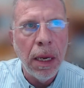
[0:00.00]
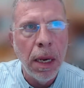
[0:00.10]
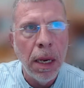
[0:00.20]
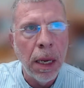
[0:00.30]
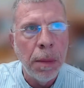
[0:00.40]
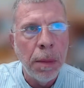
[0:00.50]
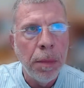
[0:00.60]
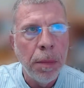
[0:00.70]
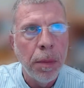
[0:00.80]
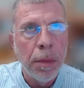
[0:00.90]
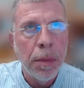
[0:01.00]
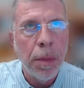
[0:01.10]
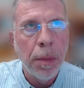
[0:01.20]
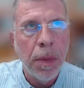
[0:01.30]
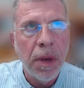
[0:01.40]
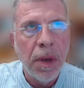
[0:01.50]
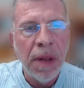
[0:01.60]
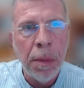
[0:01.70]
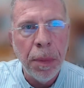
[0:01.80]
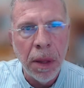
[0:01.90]
um,
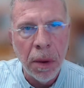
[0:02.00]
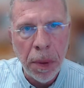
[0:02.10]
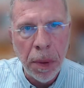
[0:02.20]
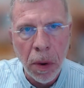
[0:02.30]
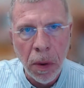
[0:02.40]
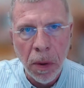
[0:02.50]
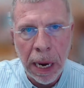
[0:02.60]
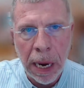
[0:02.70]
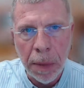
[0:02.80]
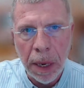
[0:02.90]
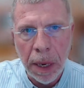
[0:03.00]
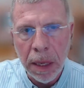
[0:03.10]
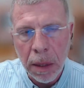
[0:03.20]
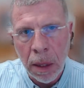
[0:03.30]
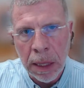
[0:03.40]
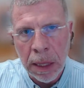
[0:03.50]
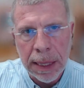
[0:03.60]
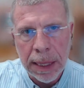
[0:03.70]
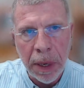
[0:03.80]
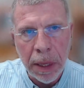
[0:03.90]
developing their program. It's all in
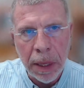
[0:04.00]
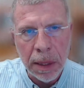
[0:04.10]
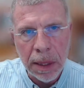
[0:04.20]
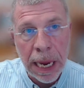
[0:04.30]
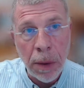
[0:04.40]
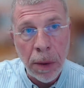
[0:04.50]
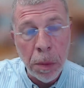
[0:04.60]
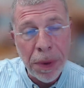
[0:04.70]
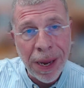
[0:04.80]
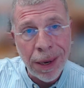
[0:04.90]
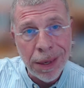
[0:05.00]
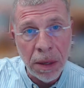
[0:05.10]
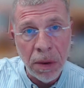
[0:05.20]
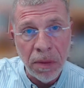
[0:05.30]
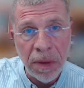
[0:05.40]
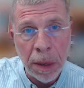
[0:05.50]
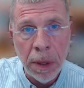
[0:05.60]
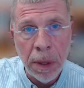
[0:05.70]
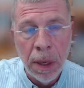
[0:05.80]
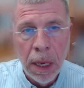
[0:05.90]
timing. Since that won't be out until
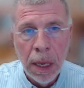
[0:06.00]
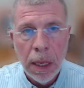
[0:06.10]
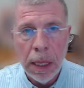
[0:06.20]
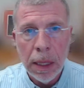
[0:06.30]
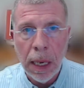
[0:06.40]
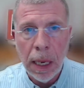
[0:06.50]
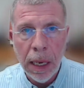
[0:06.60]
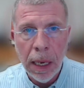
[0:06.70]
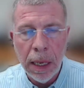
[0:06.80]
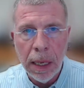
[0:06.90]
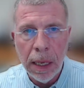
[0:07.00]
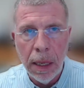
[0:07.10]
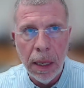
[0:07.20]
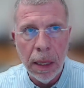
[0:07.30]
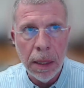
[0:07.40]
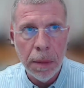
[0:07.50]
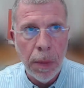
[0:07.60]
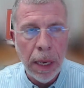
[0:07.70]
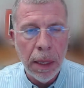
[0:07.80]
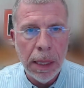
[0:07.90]
November, it's likely that the
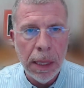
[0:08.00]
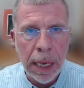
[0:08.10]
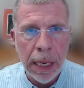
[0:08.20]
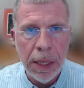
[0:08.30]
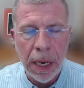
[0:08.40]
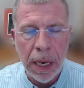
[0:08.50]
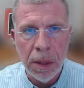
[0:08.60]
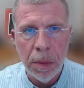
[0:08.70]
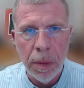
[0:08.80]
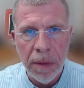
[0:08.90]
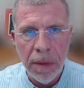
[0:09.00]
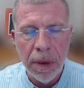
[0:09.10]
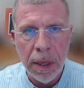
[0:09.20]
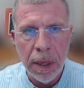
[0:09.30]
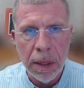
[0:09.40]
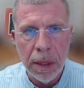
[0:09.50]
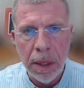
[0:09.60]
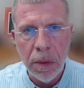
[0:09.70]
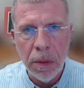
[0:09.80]
NTI challenge effort that the states will